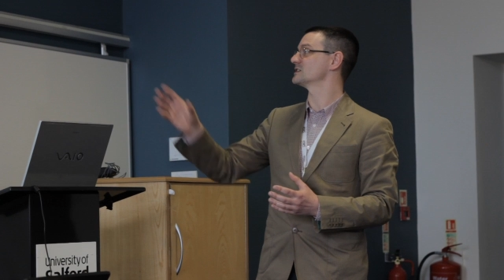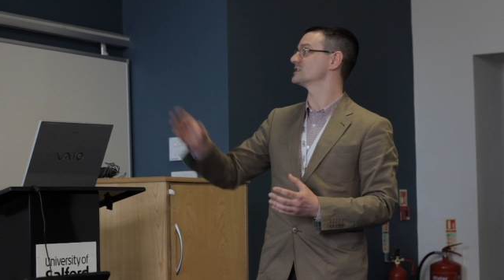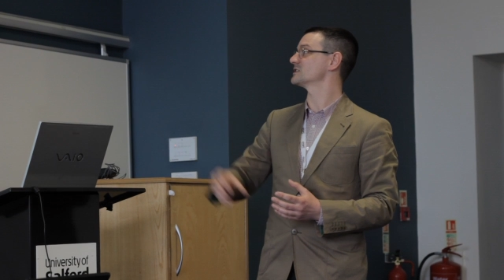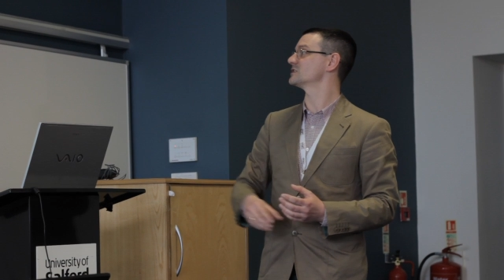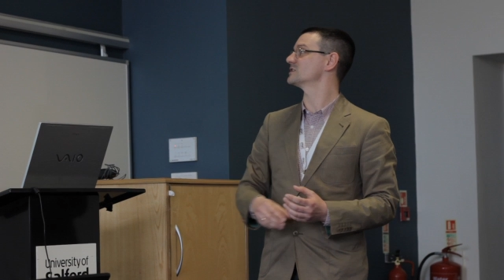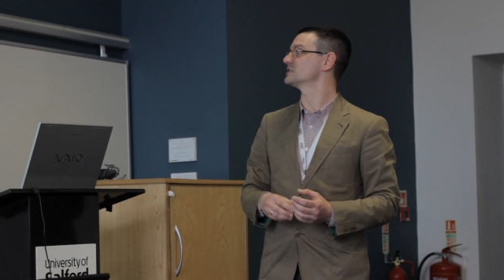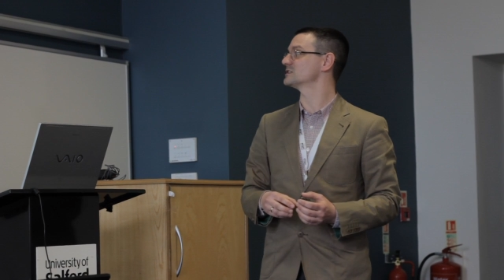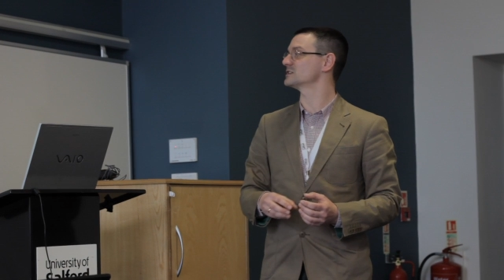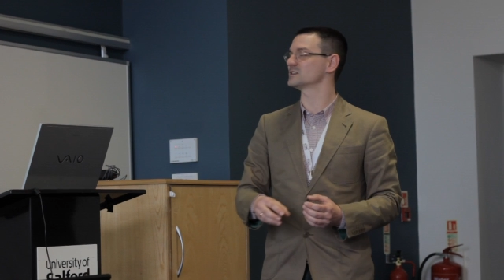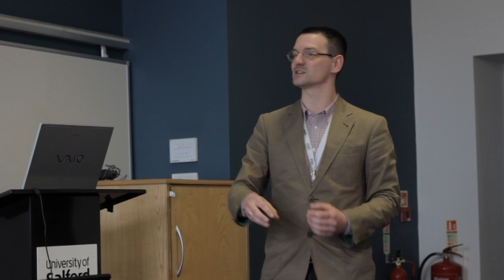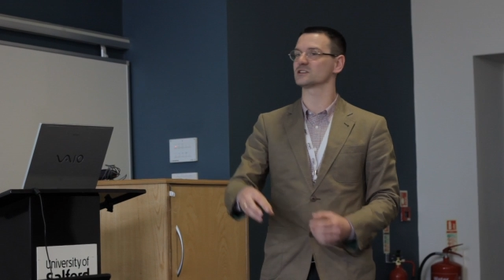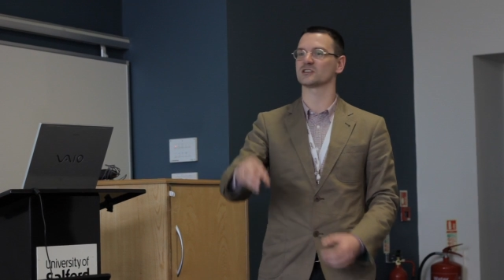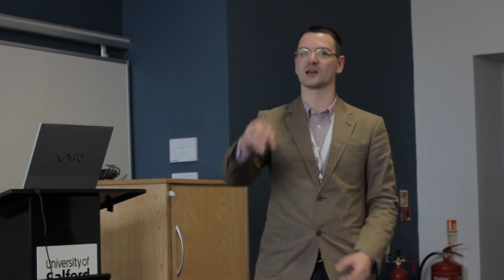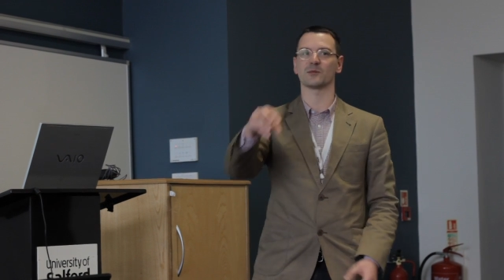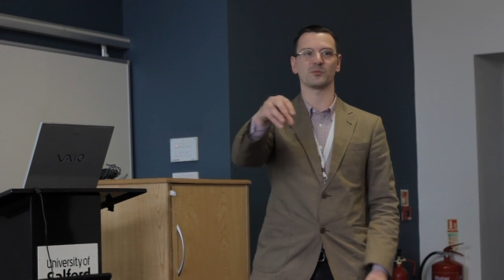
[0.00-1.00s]
and so you can see
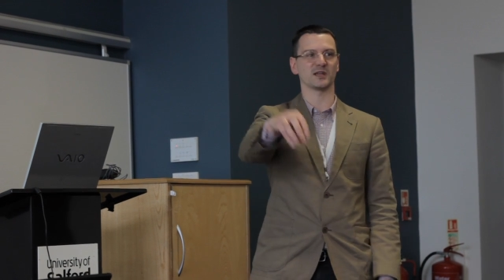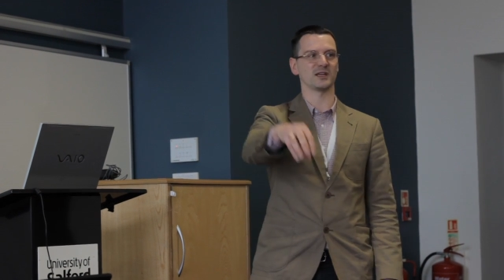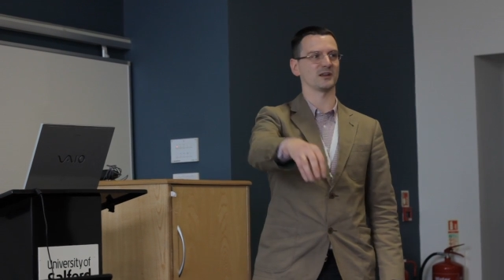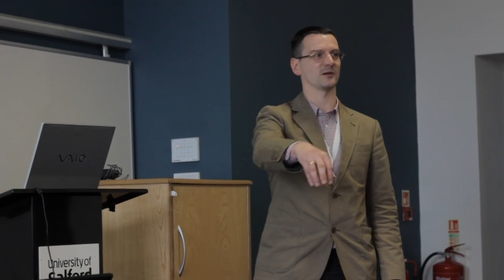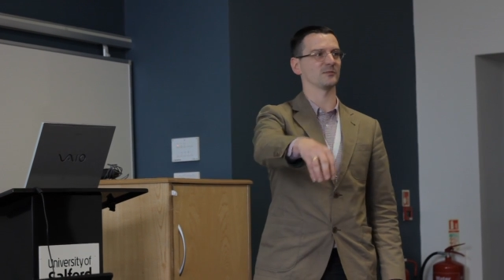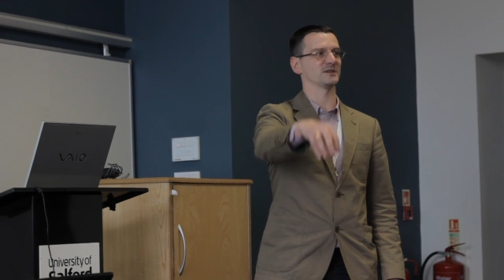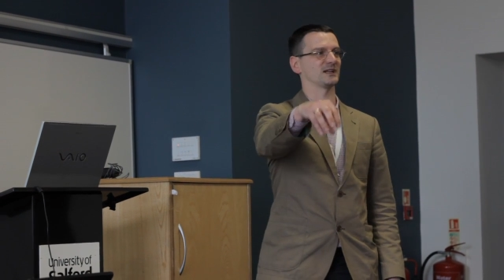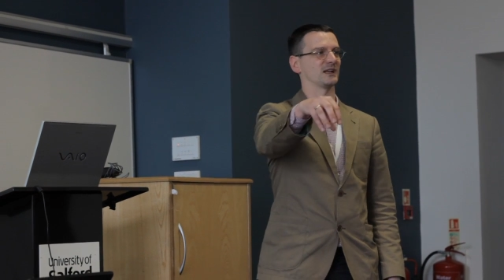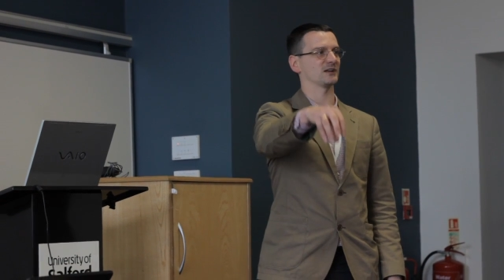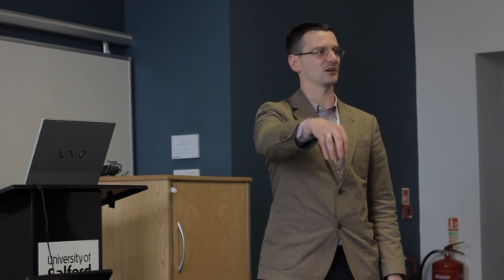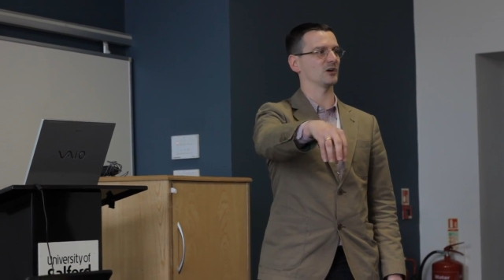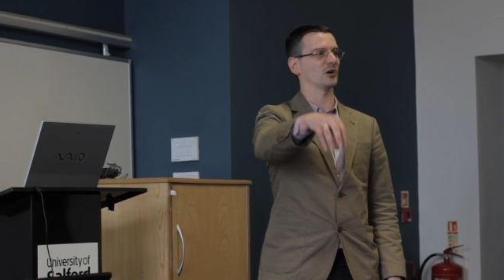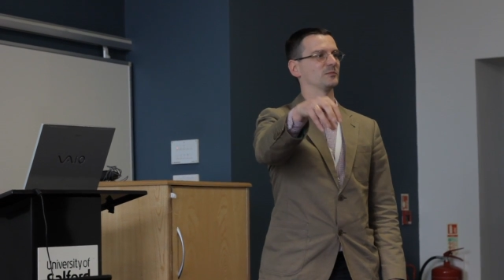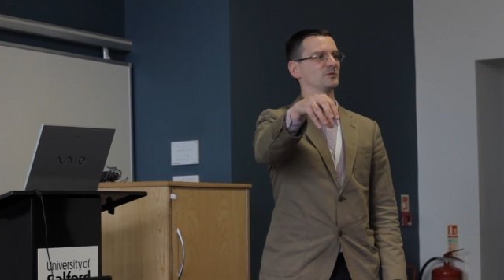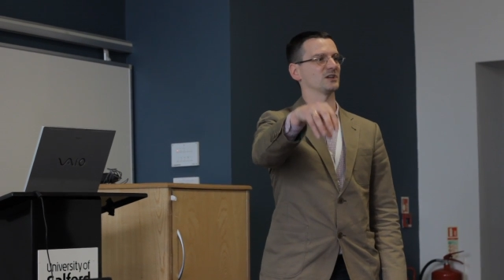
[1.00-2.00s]
this chap picking up a
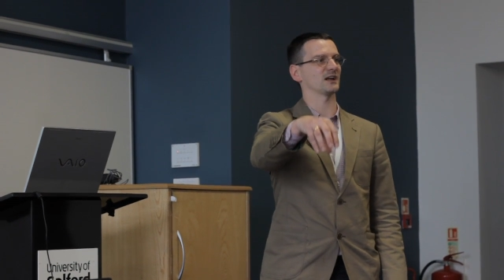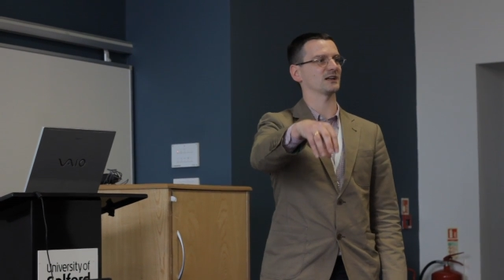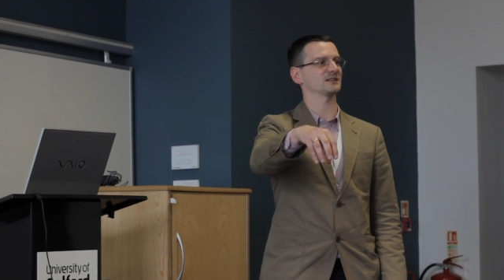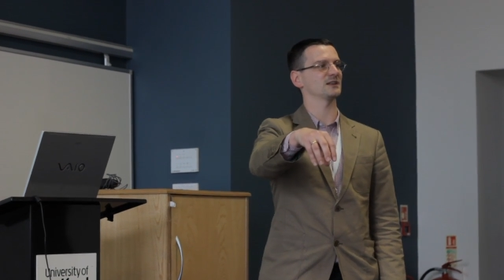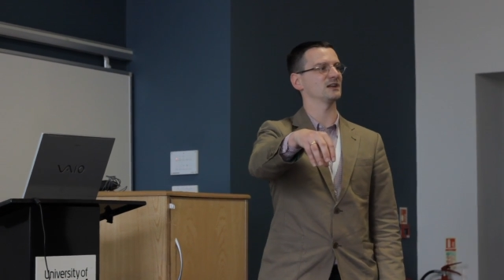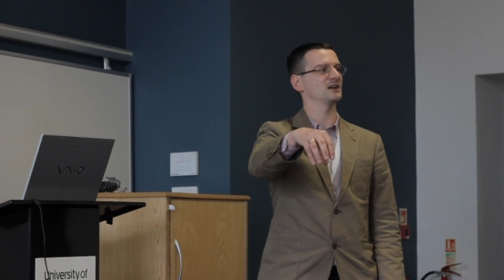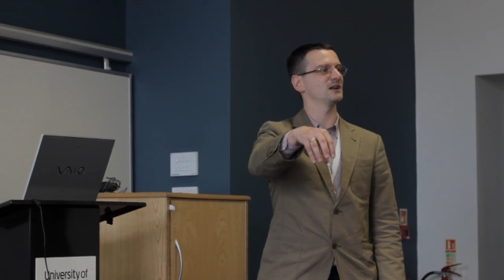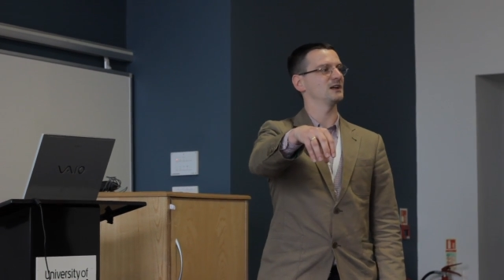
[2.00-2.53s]
delicate object